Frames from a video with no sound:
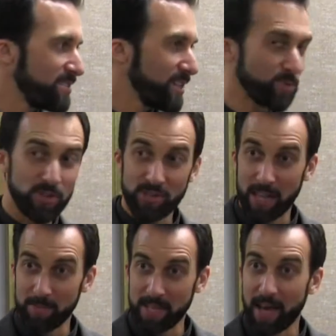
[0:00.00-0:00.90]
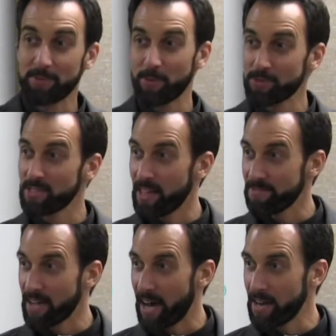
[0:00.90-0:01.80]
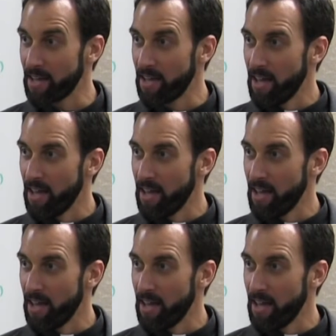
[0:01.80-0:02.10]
That's what you're telling me? I'm supposed to love God?